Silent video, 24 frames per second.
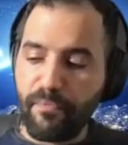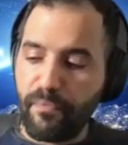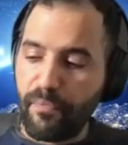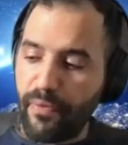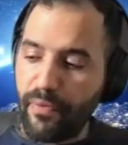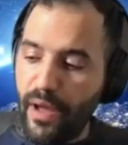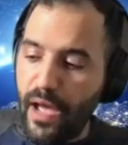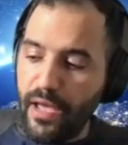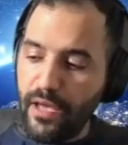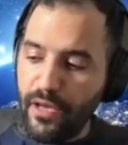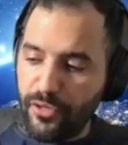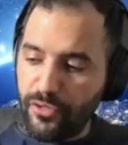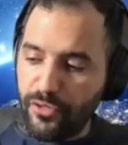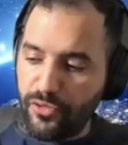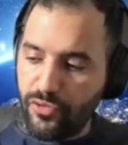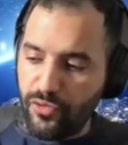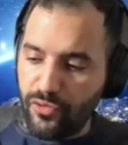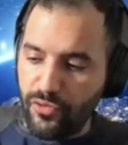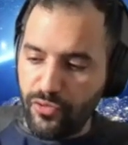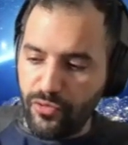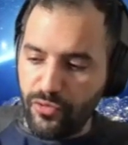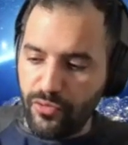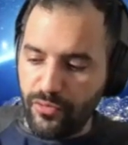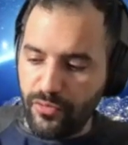prior
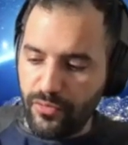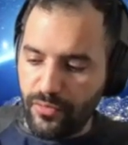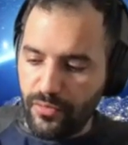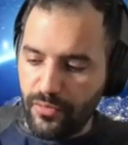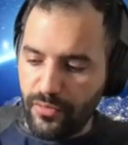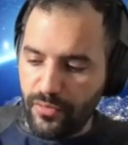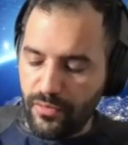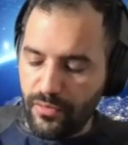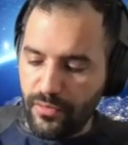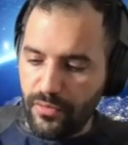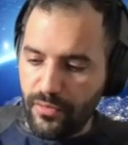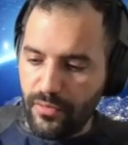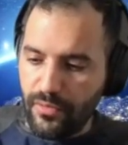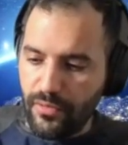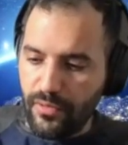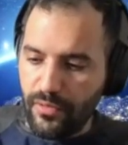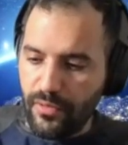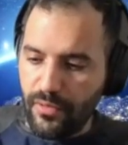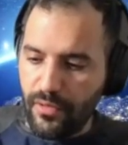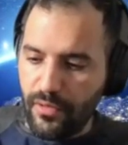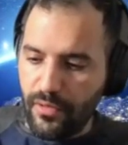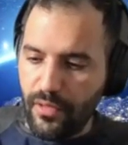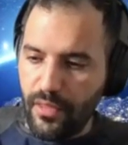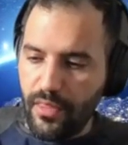to
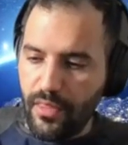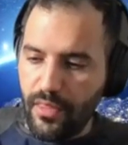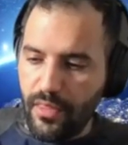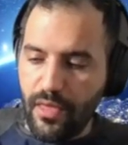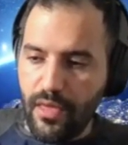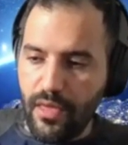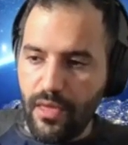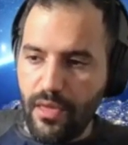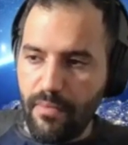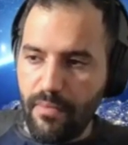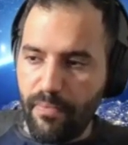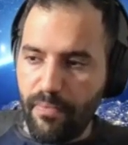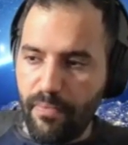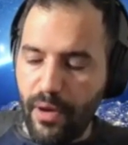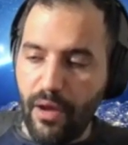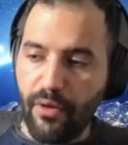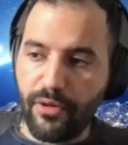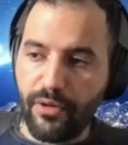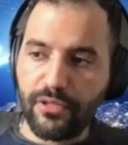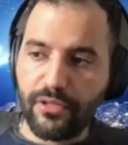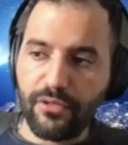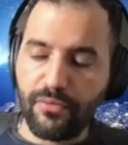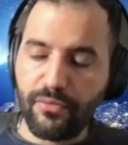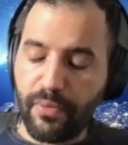the
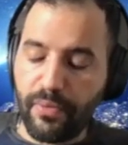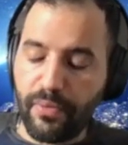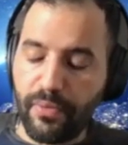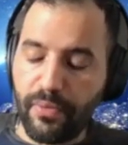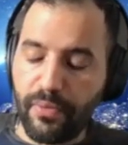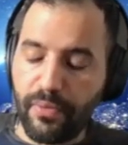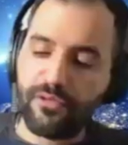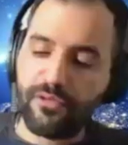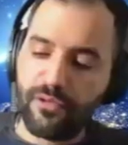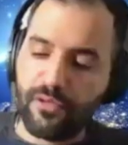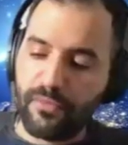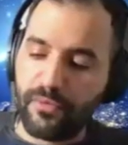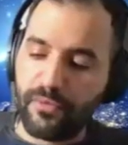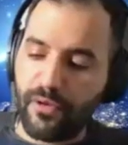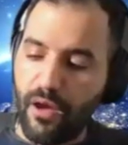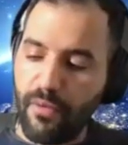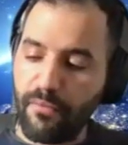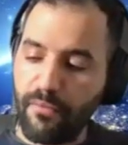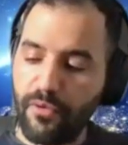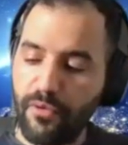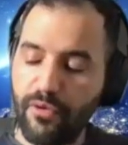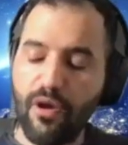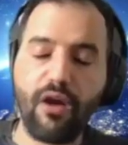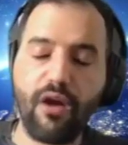prior to prior to the
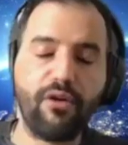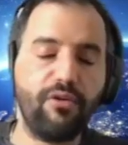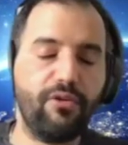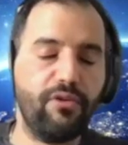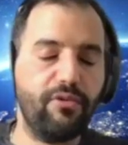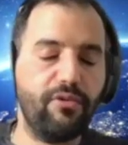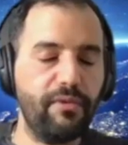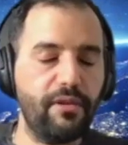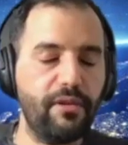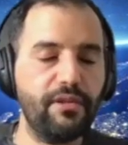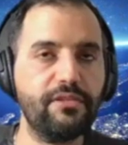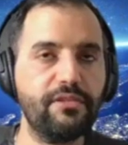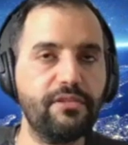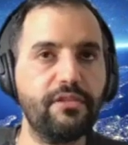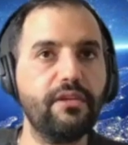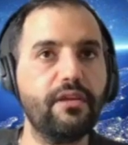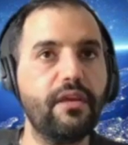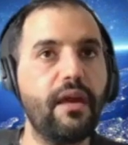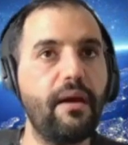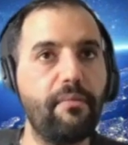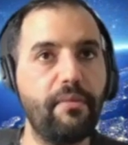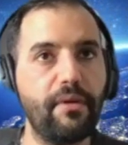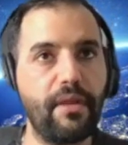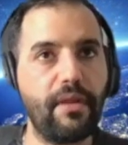Morocco military
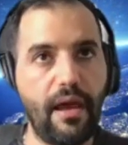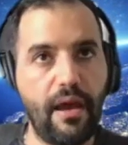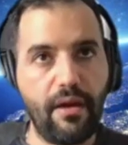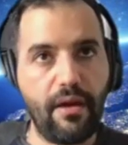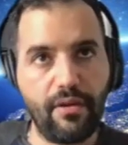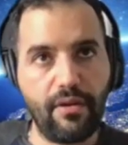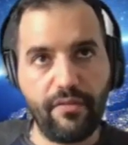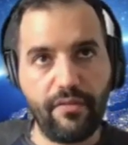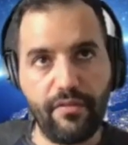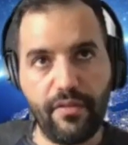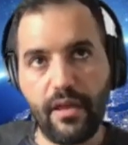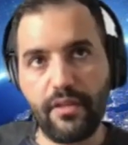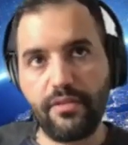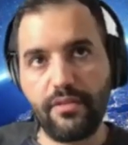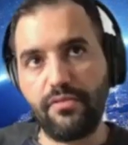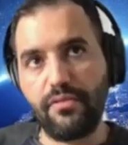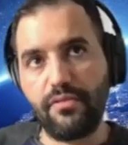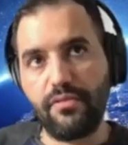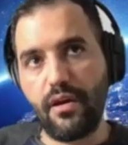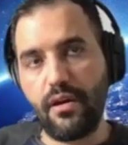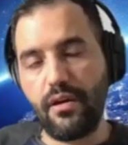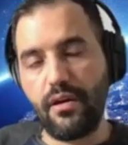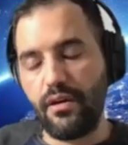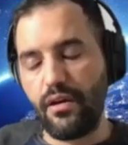coming out of that
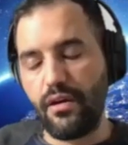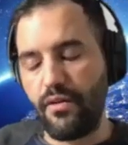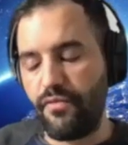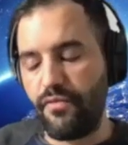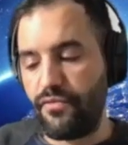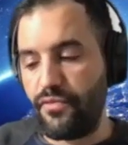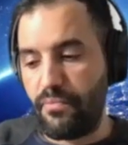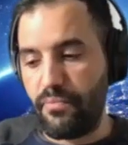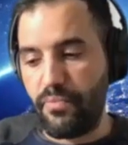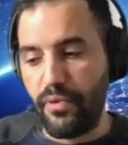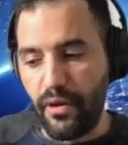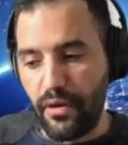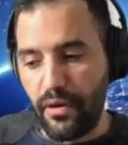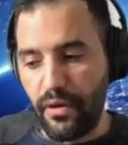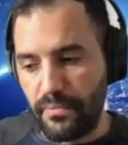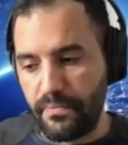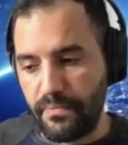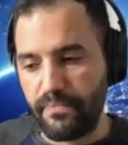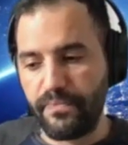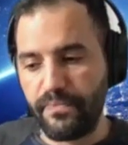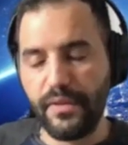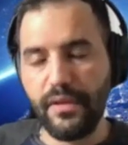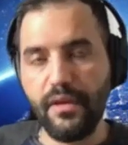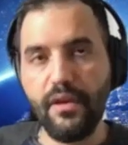uh, of the
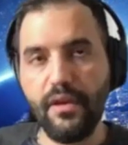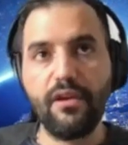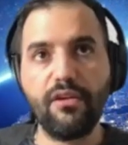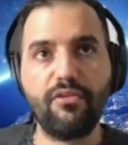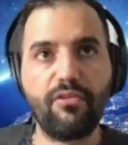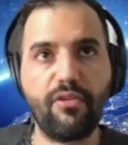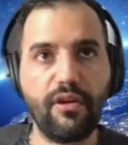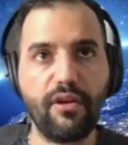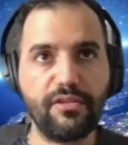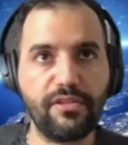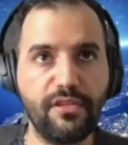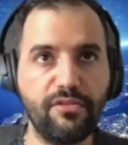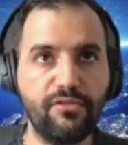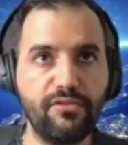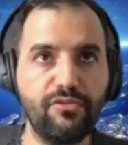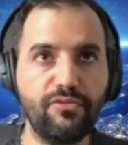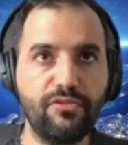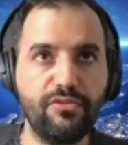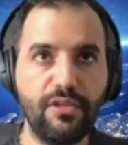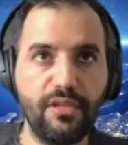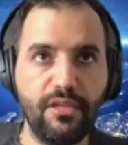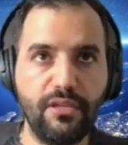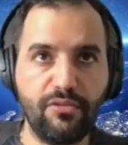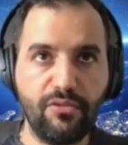berm, crossing
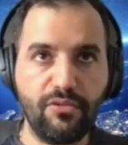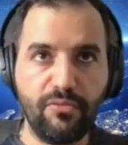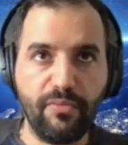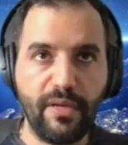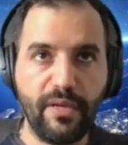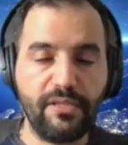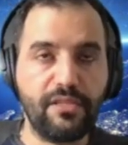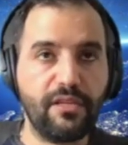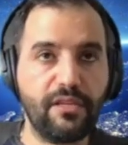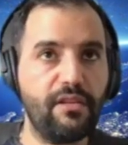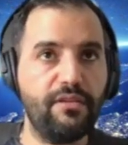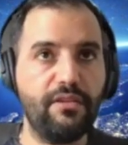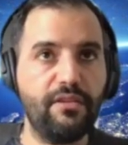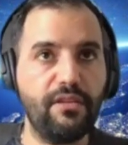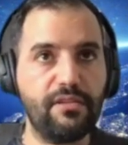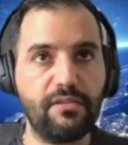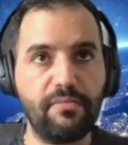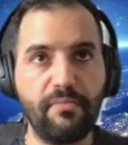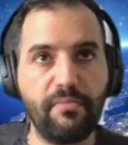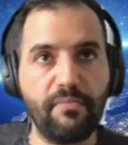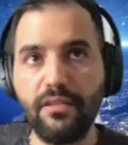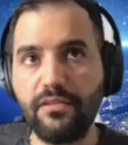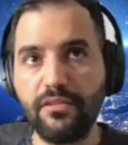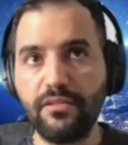to the to basically
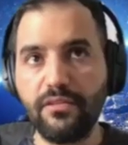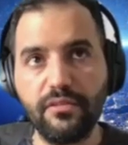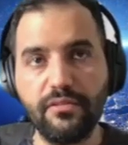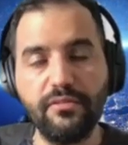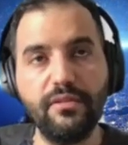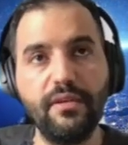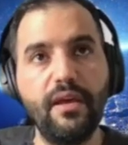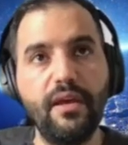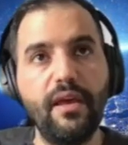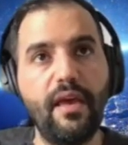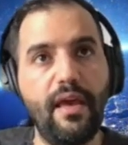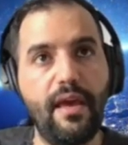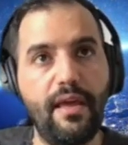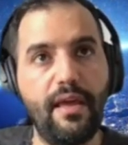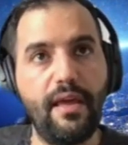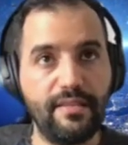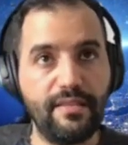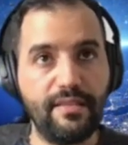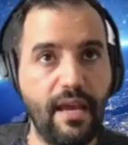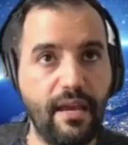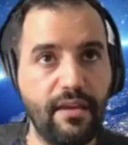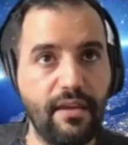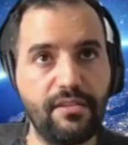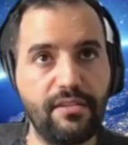dismantle and
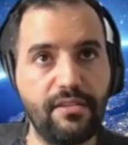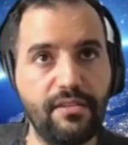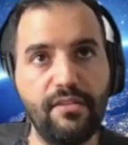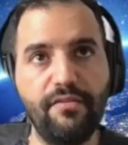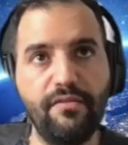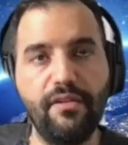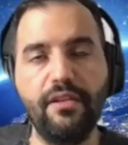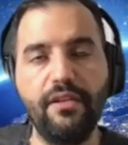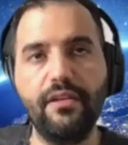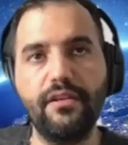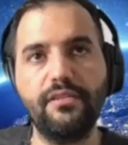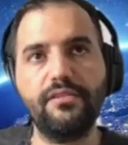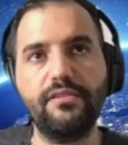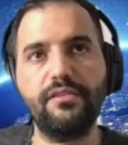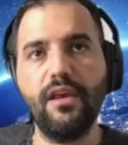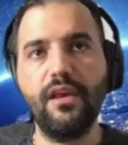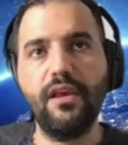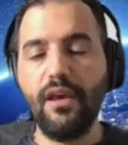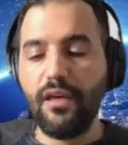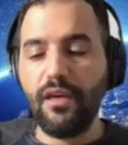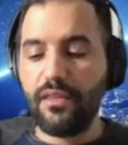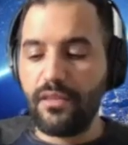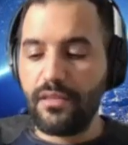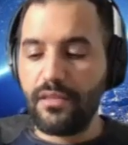attack the civilians,
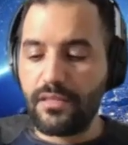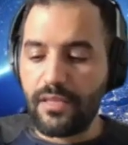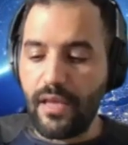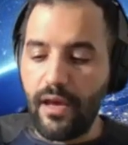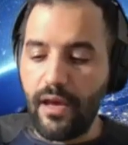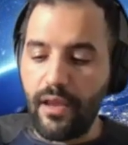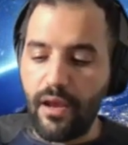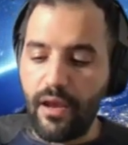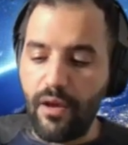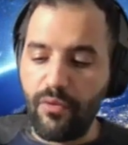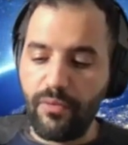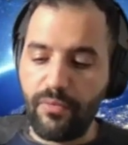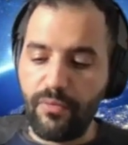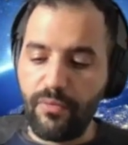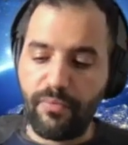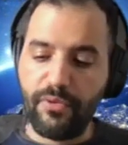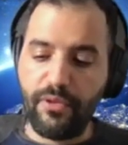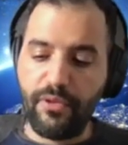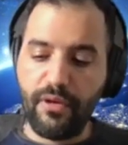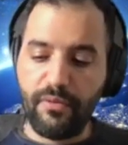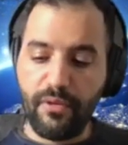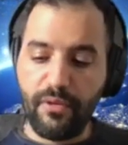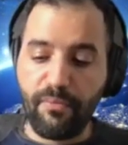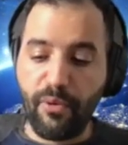the Sahrawi
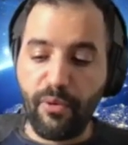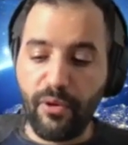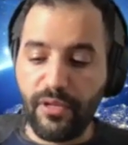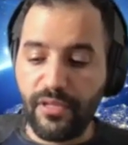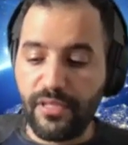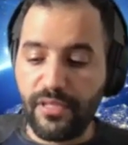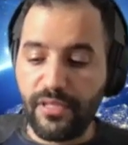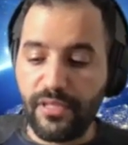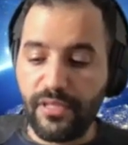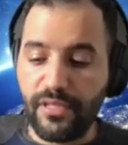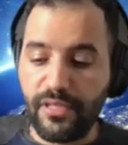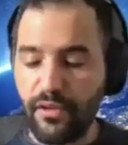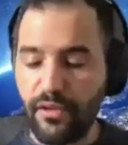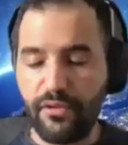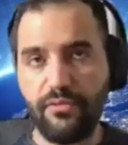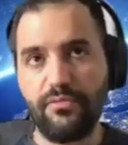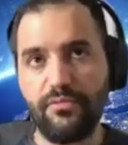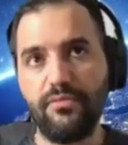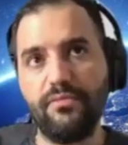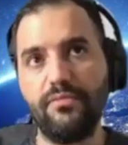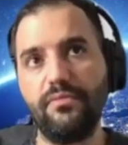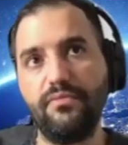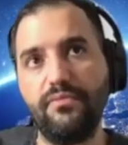the, the Polisario